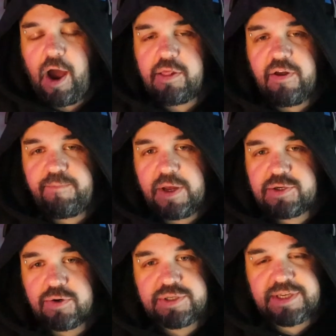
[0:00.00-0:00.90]
I love
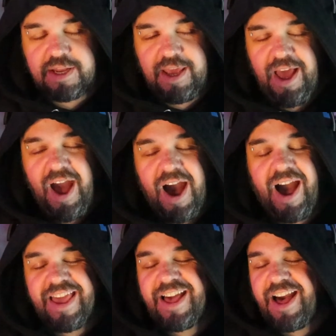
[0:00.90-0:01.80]
Metro City.
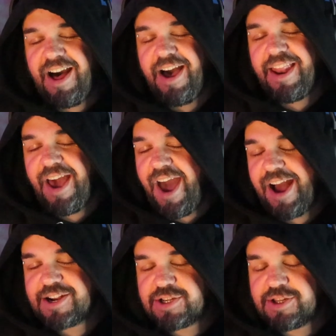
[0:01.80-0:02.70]
I kind of
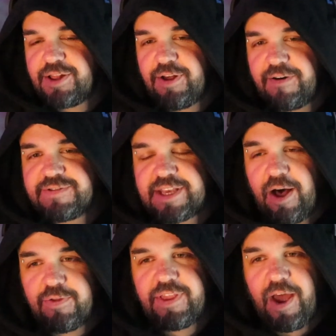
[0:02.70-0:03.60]
actually love
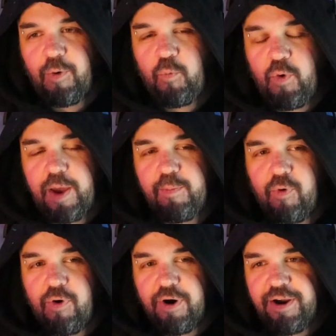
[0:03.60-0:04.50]
Southtown way
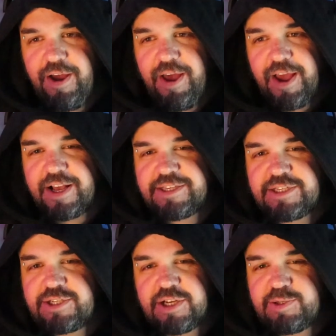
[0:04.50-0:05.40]
more because
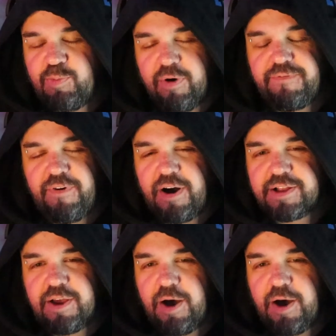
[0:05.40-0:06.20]
it's just more fucked